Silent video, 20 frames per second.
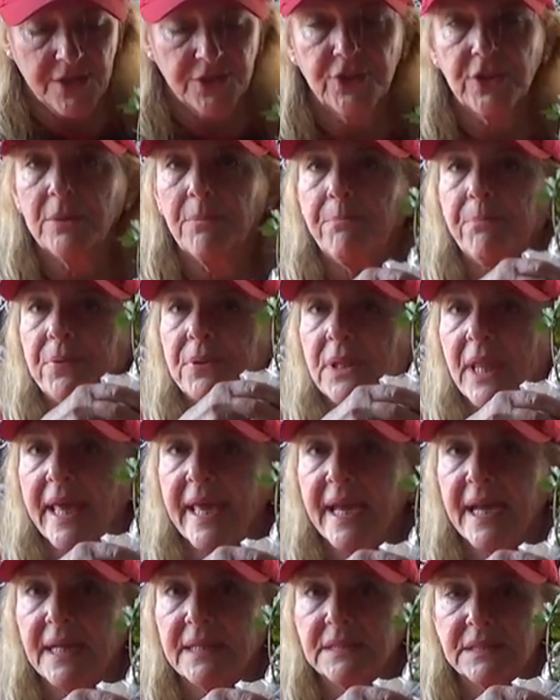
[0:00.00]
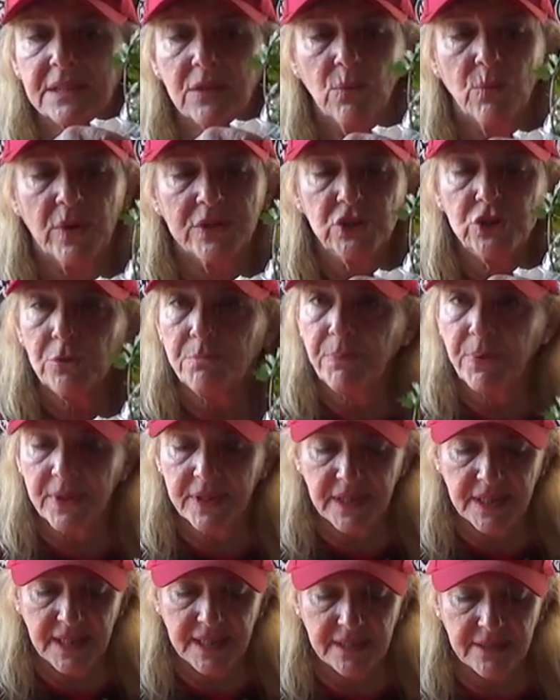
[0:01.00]
The plant, once you put
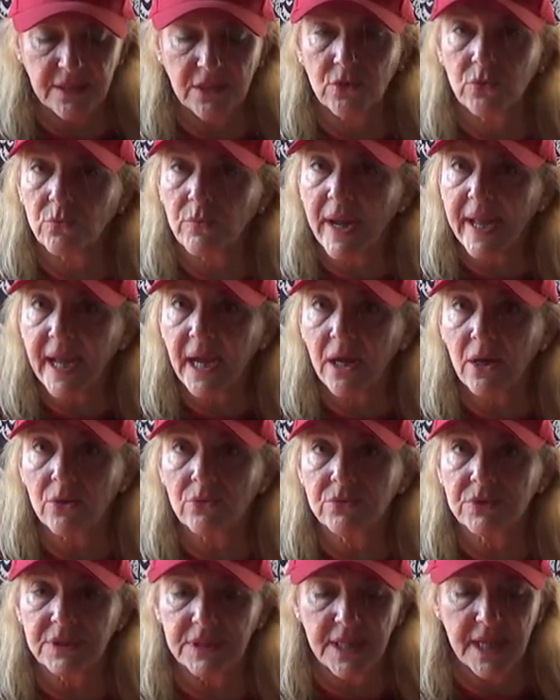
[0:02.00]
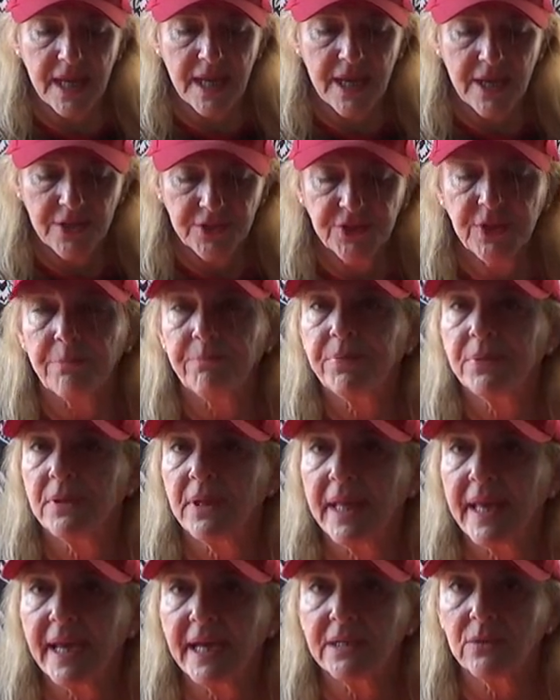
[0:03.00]
it in the ground, the
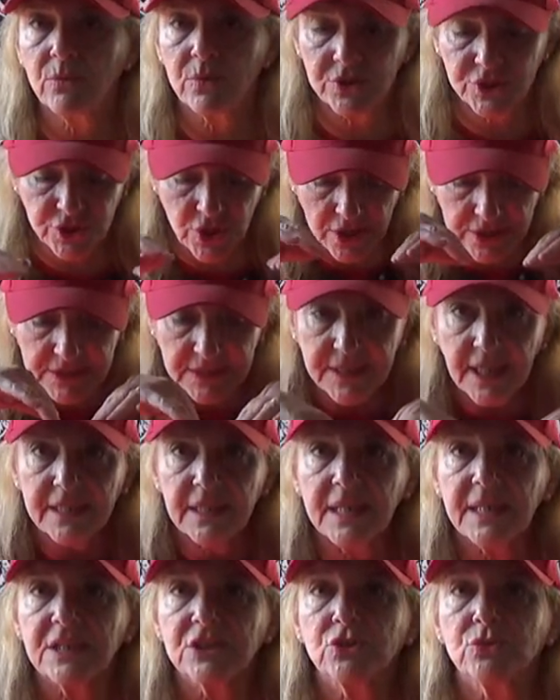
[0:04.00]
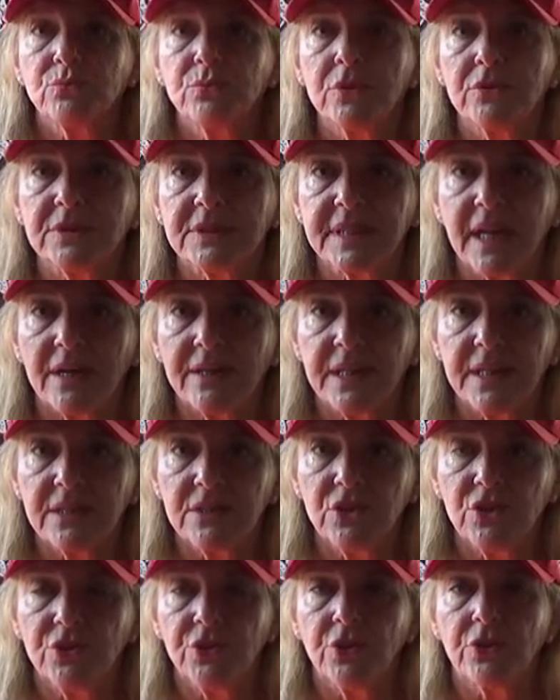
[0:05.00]
plant will start sending its roots out
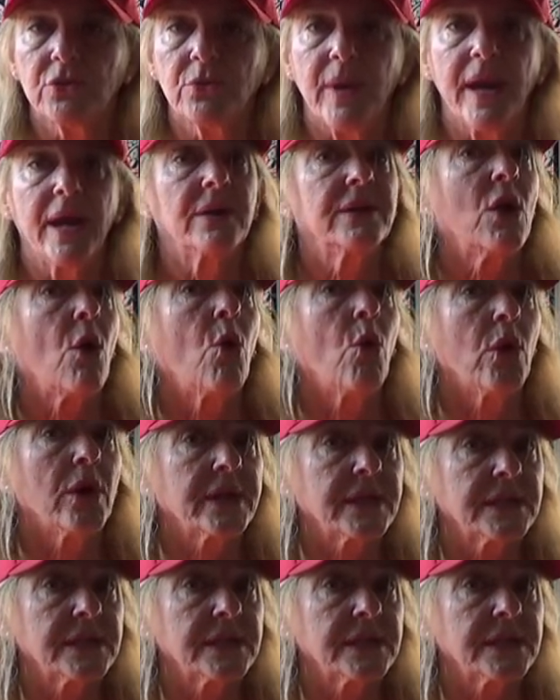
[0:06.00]
into your ground or